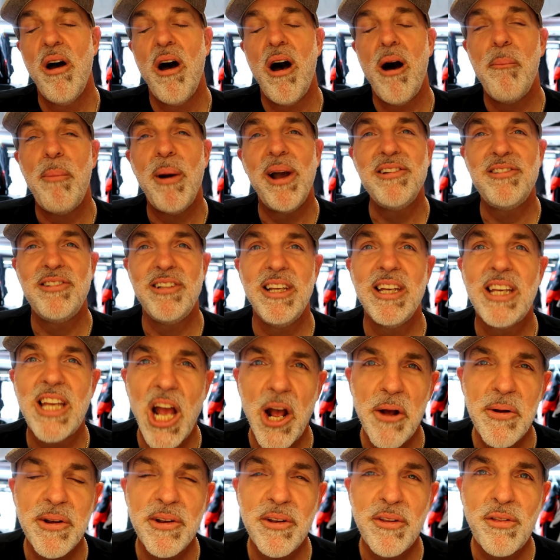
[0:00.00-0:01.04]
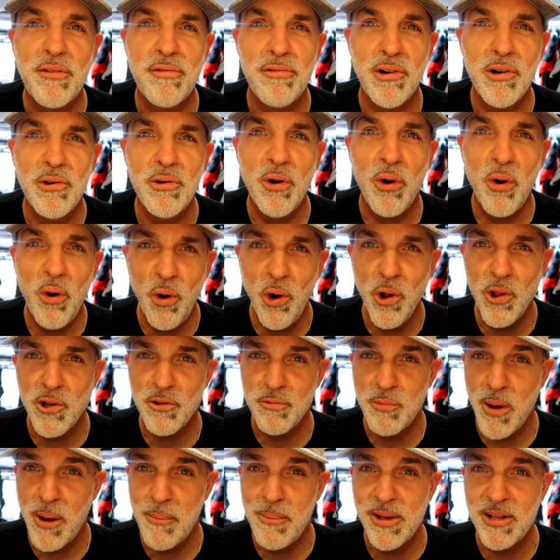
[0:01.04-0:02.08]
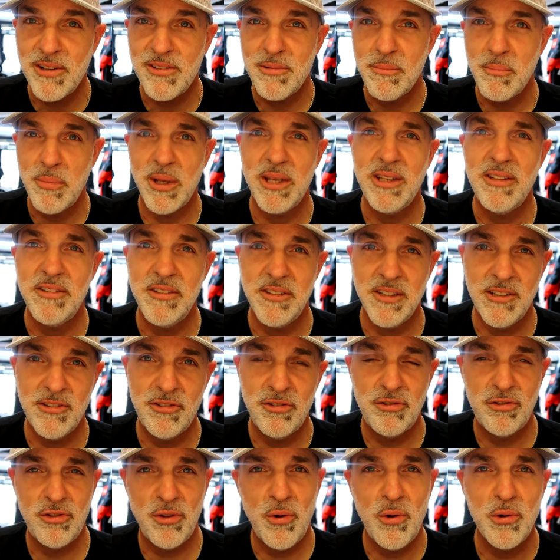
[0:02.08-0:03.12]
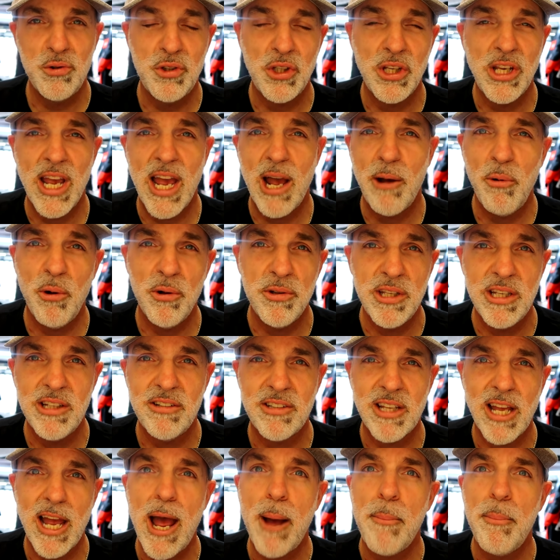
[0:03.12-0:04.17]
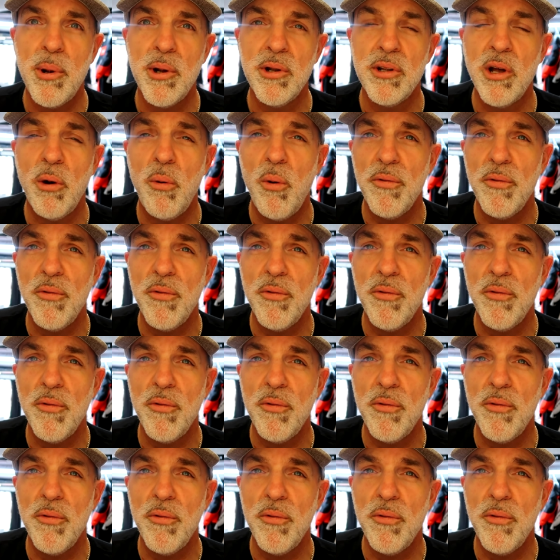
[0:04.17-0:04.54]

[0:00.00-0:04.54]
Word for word: I'm basically going through all of my bits and pieces, sorting out what needs to happen.